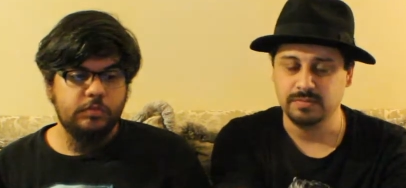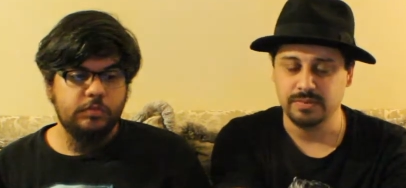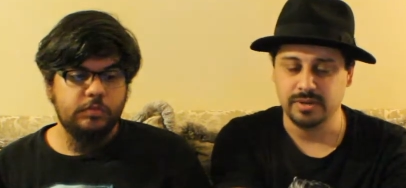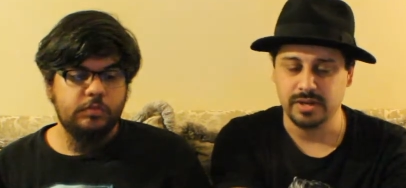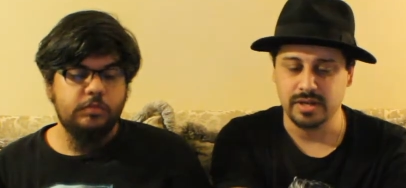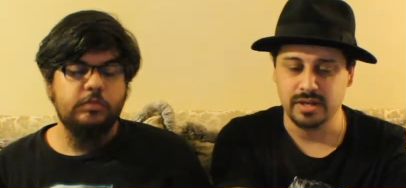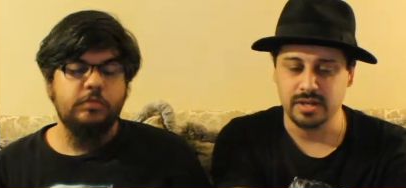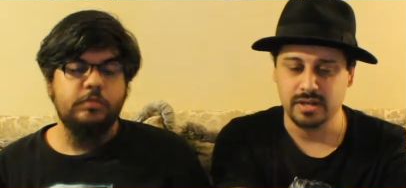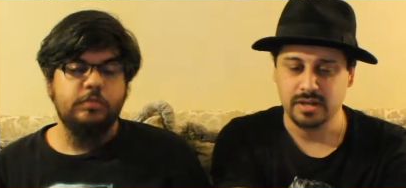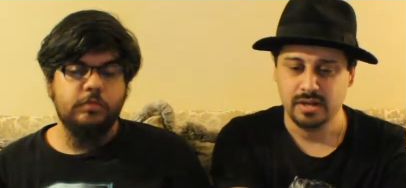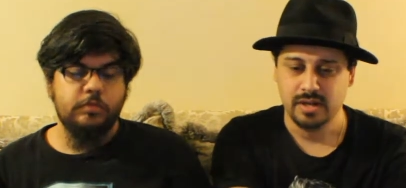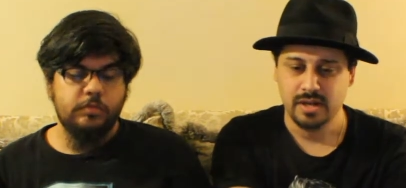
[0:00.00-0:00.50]

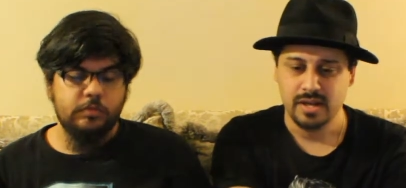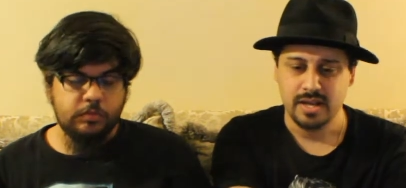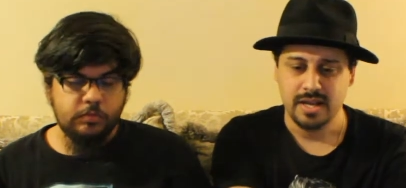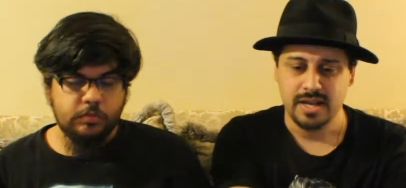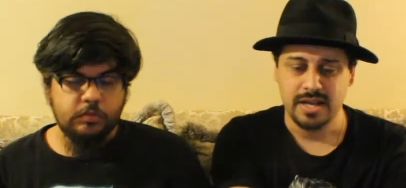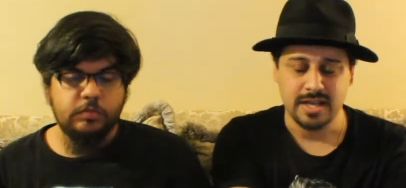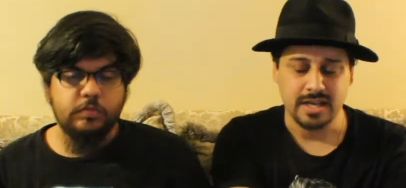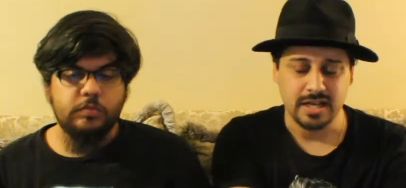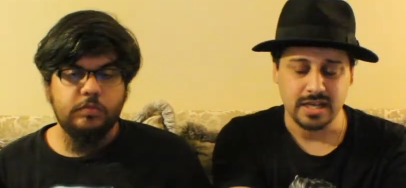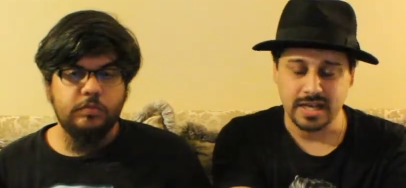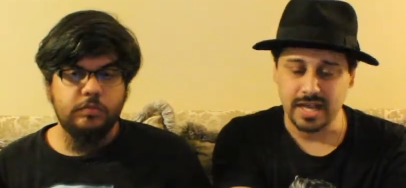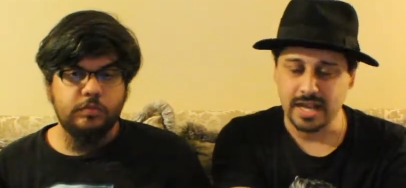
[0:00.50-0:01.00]
Speaker 1: but
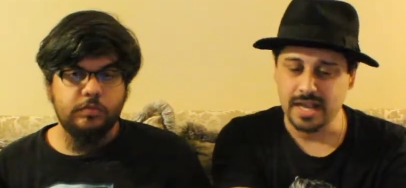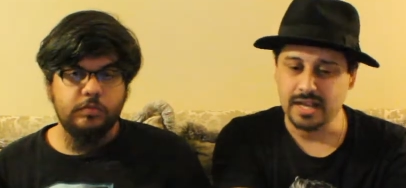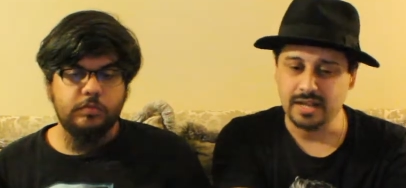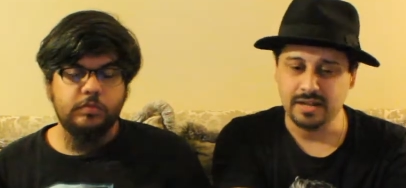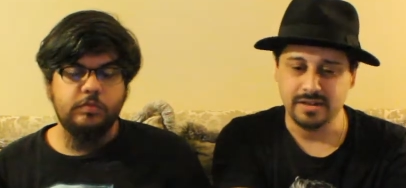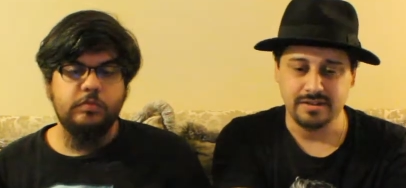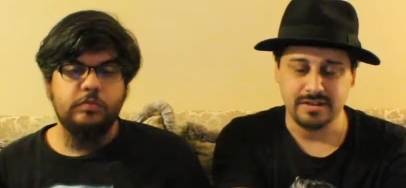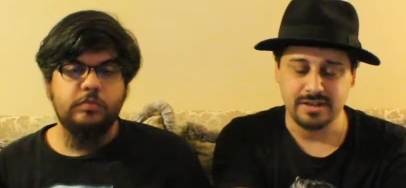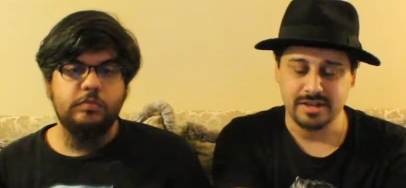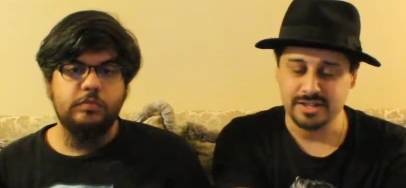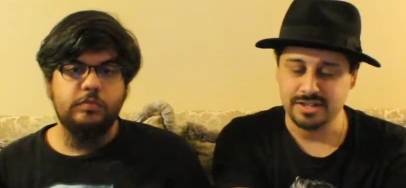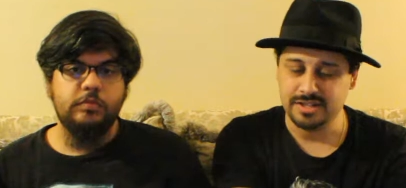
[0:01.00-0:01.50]

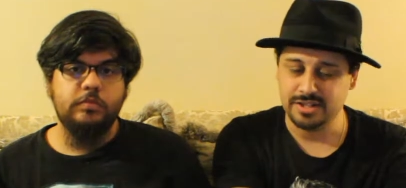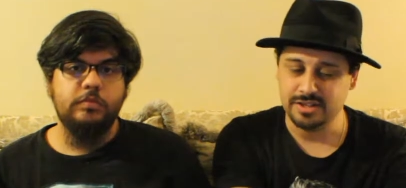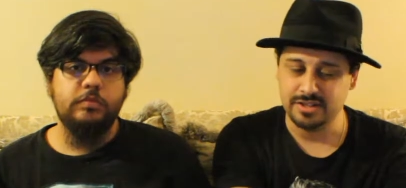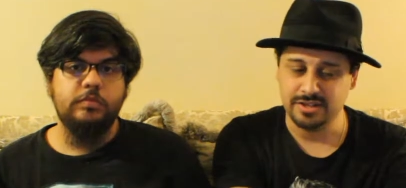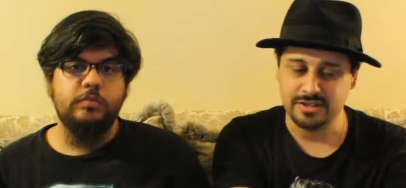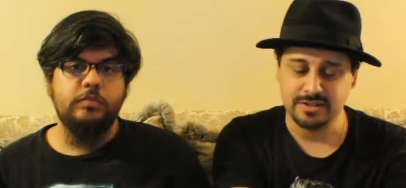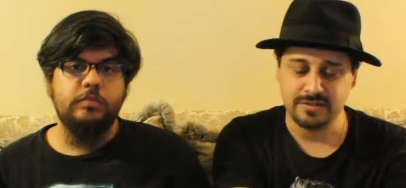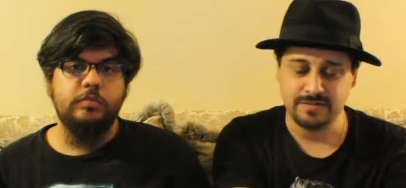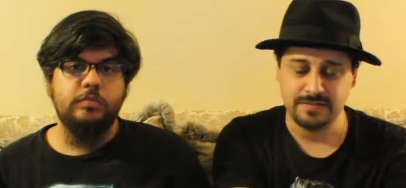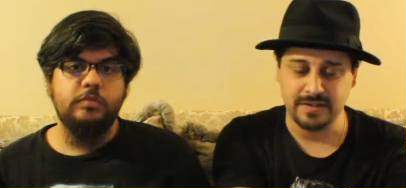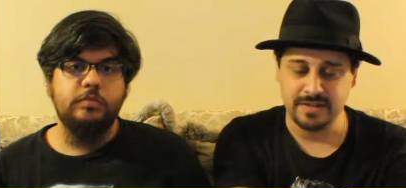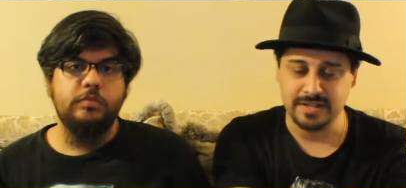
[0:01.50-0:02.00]
again, it
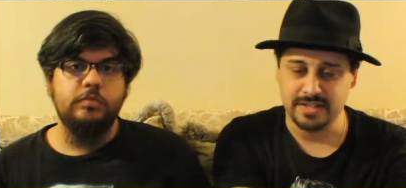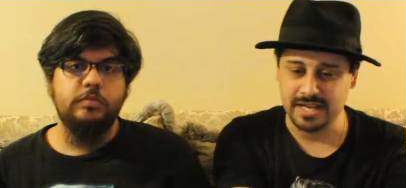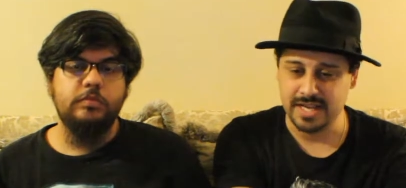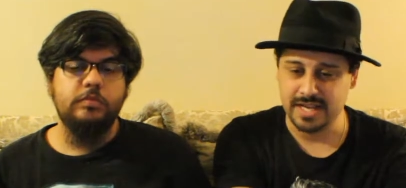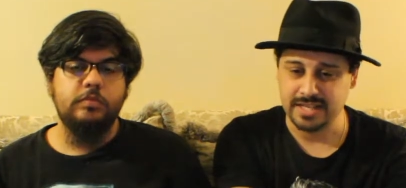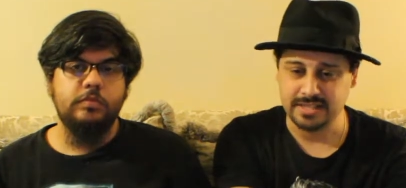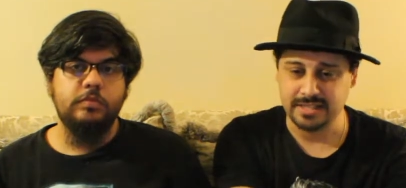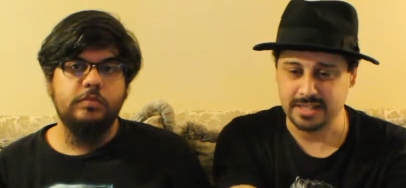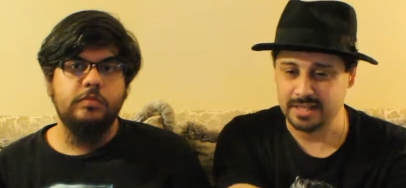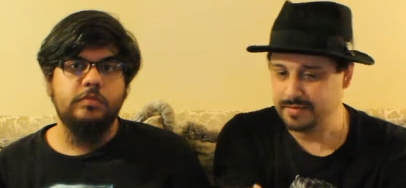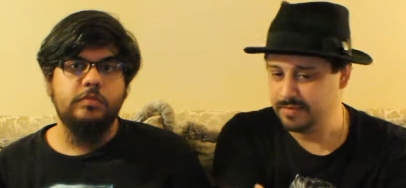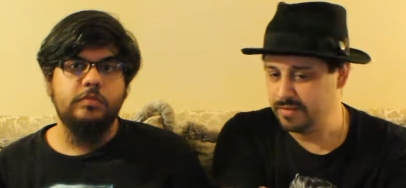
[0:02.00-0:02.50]
looks
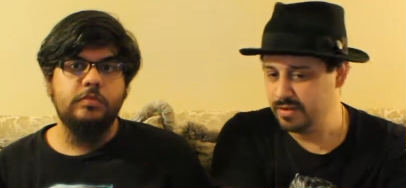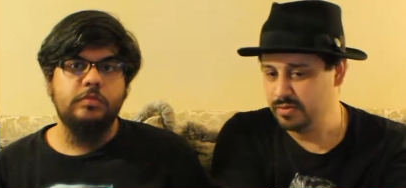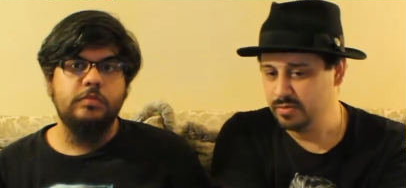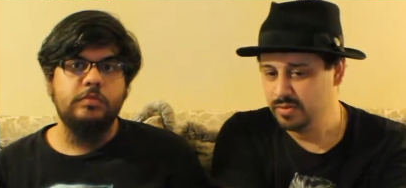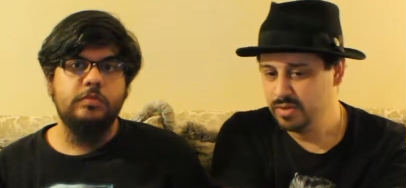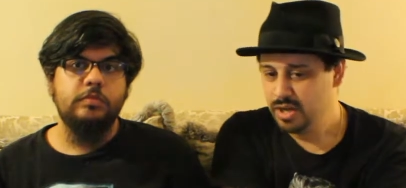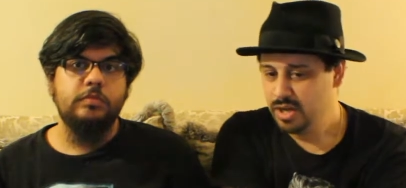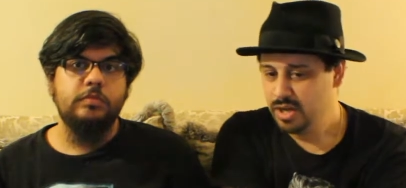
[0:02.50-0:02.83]
fantastic. Even